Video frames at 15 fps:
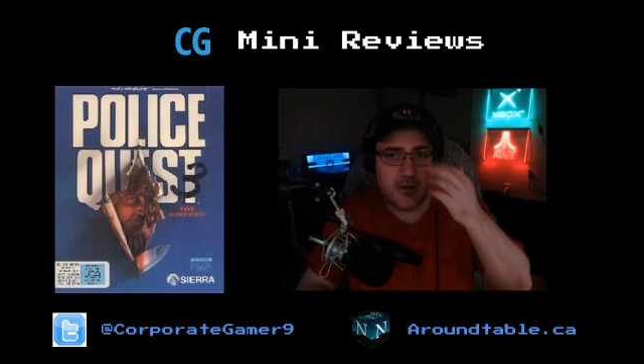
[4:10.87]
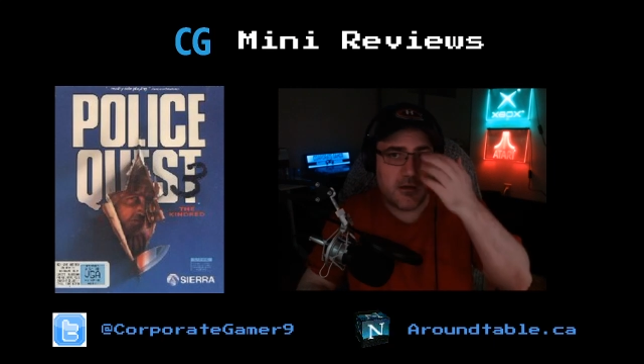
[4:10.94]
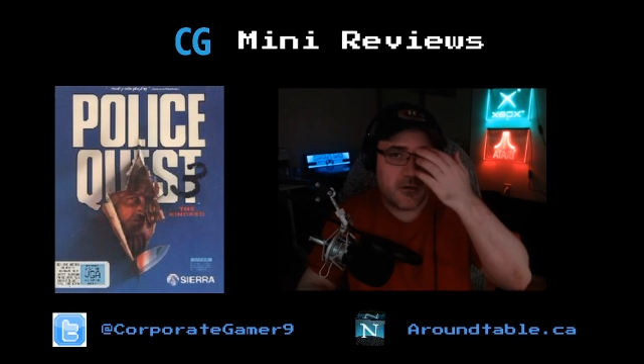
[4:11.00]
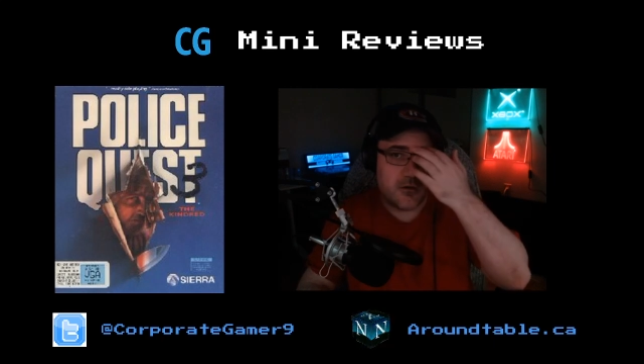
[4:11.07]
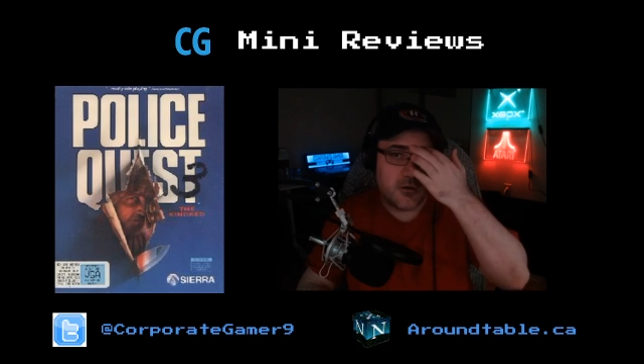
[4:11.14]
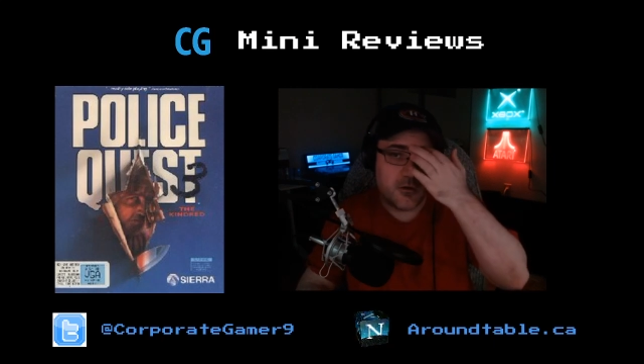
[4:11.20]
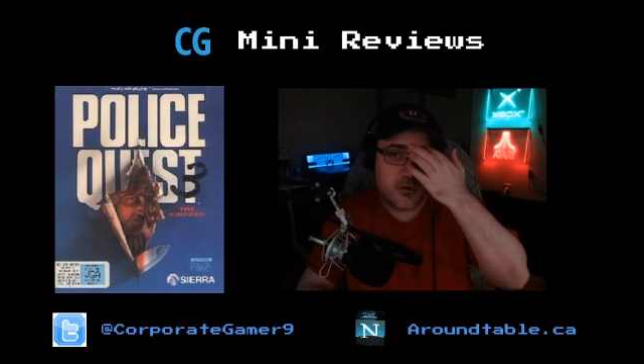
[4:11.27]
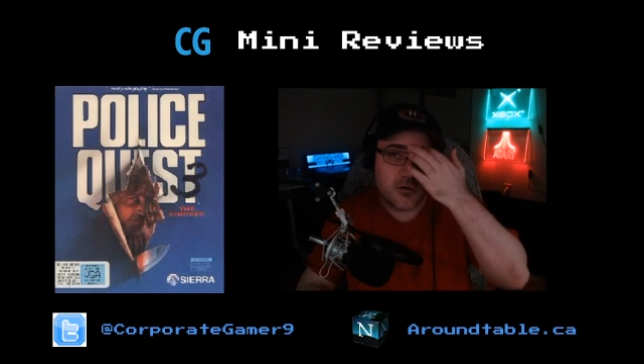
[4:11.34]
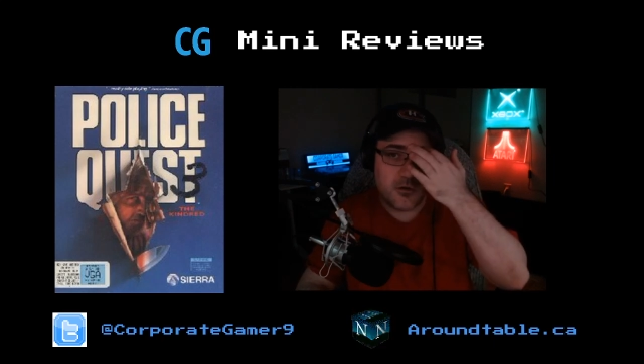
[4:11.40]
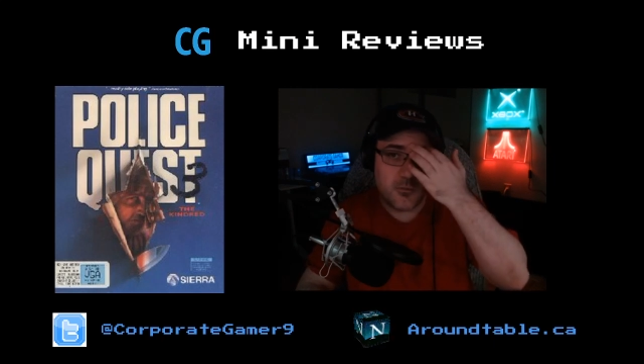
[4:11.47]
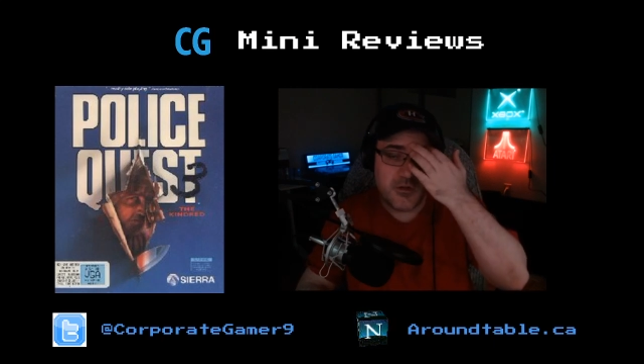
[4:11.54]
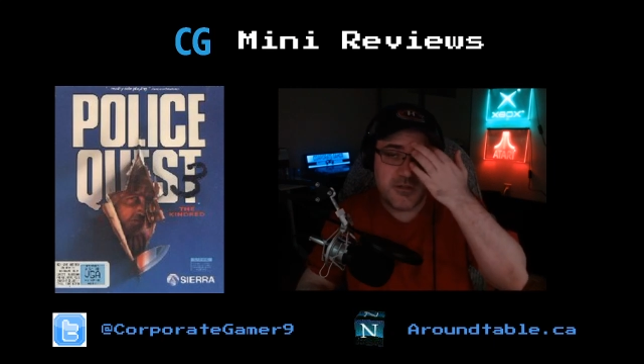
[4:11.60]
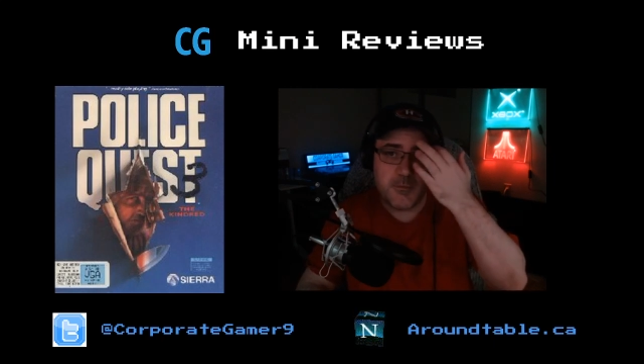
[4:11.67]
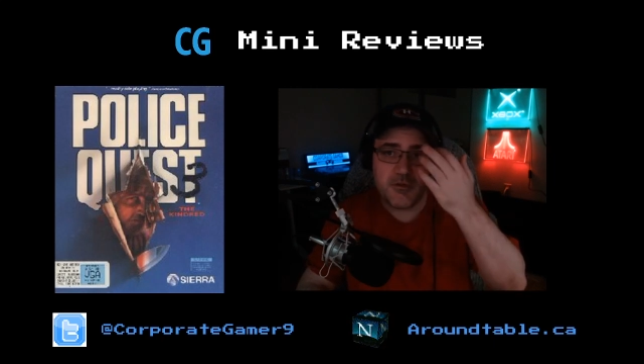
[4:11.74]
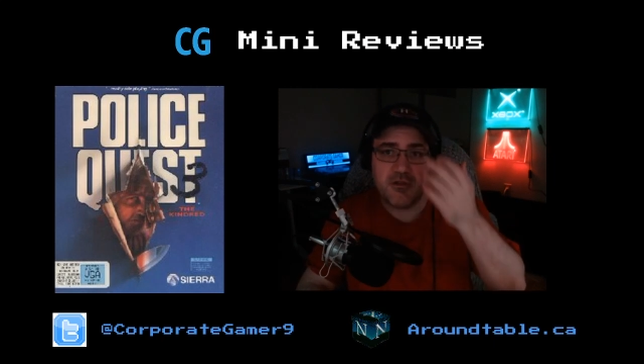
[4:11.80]
or
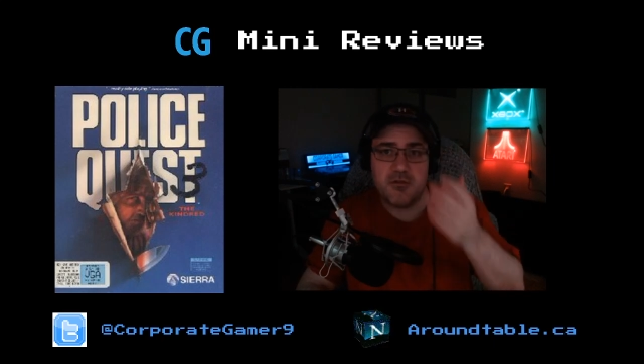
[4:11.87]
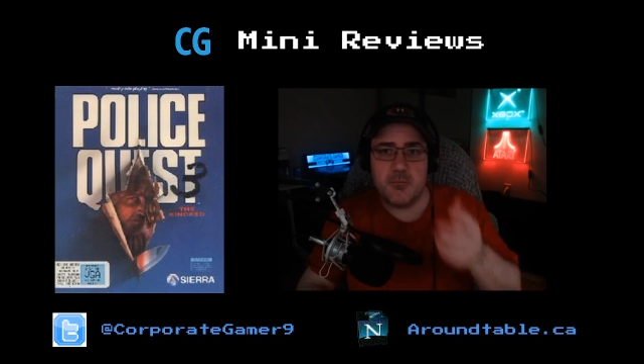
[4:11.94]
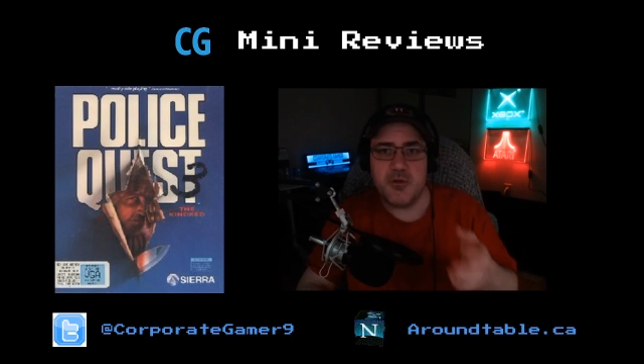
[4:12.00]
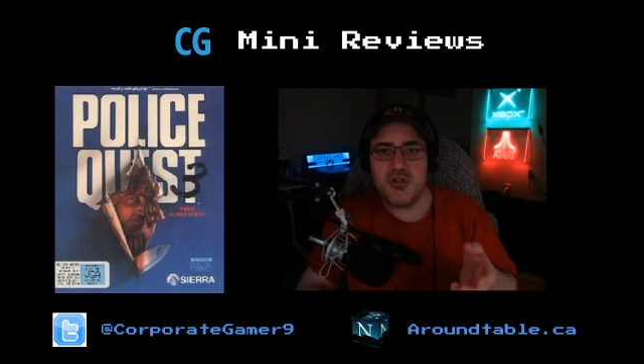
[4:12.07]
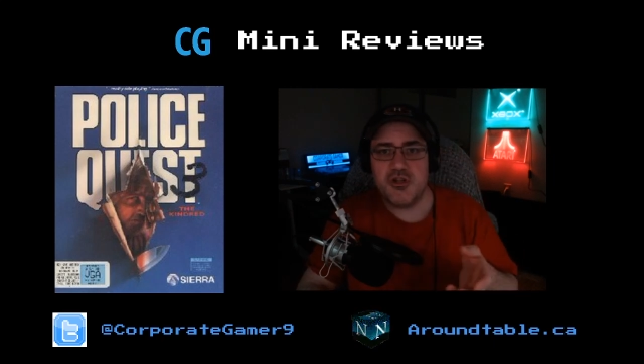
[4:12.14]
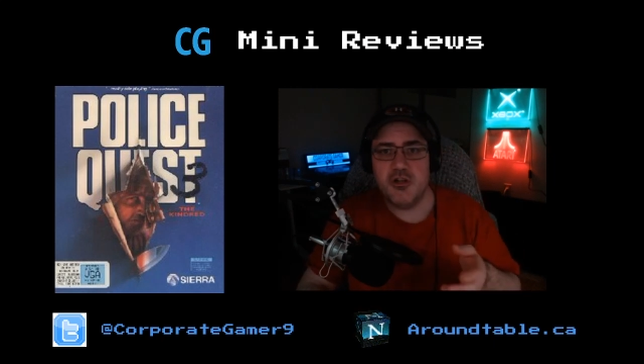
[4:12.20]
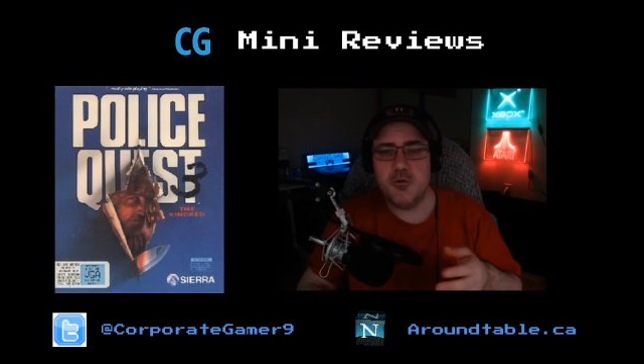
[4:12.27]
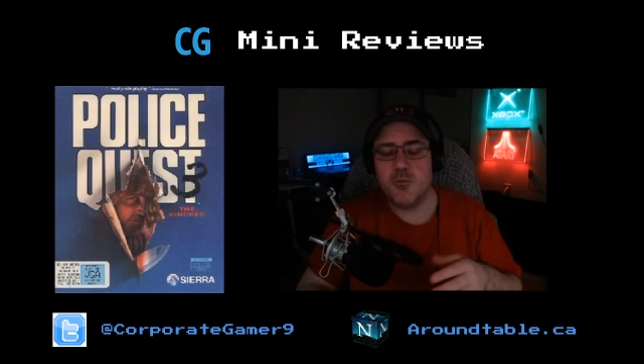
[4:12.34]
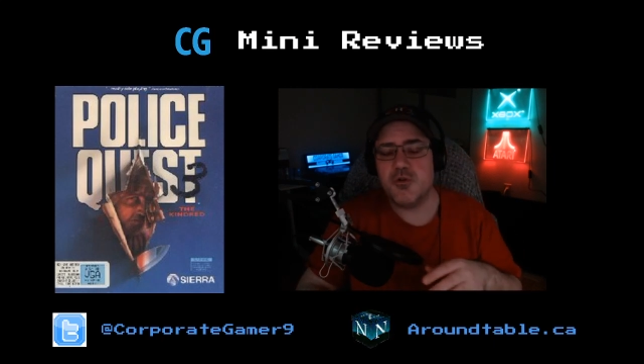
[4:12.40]
Whispers of the Machine,